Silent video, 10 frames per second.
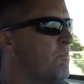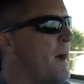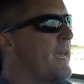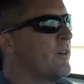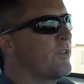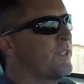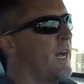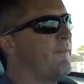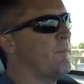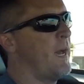Minor
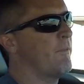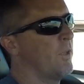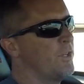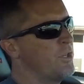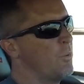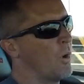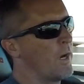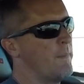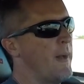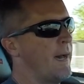stuff. I'm not really too
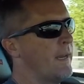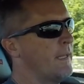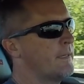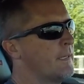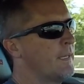worried about it.